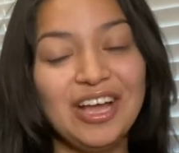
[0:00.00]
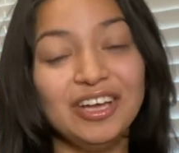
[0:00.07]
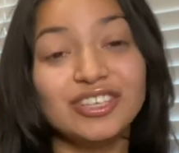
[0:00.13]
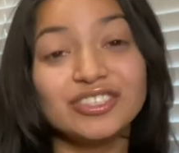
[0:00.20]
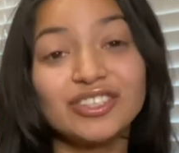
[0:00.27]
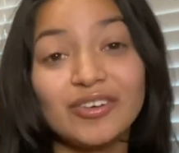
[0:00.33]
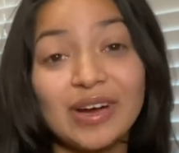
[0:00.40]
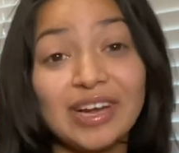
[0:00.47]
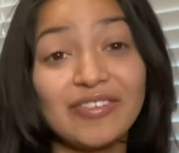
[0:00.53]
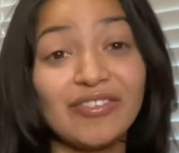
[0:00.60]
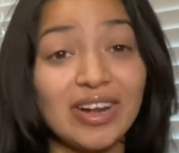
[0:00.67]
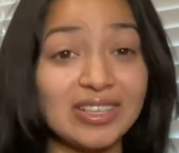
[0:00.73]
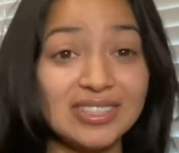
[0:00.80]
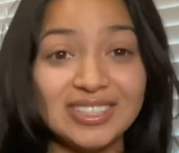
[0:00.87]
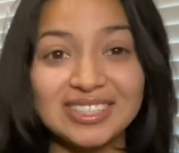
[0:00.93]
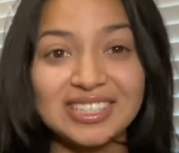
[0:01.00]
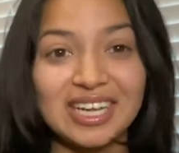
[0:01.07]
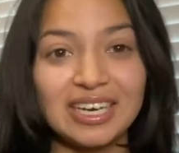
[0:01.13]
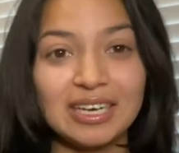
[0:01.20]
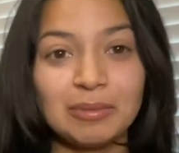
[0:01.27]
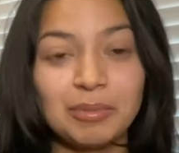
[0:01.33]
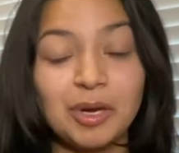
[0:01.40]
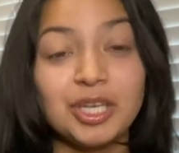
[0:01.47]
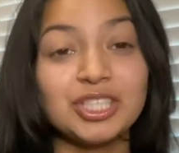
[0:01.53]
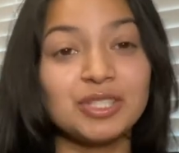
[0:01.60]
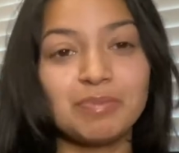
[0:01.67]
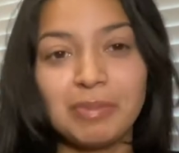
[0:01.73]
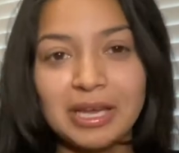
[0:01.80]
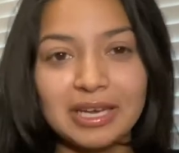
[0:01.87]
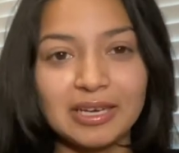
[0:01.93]
So I finally decided I'm gonna just
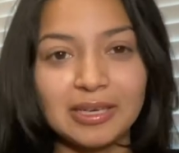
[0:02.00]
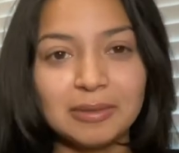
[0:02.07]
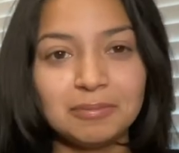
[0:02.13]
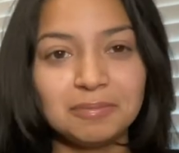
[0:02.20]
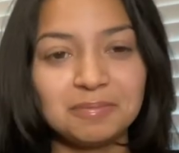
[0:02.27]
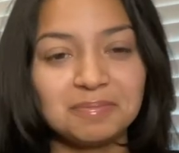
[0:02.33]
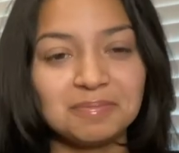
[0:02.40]
make them.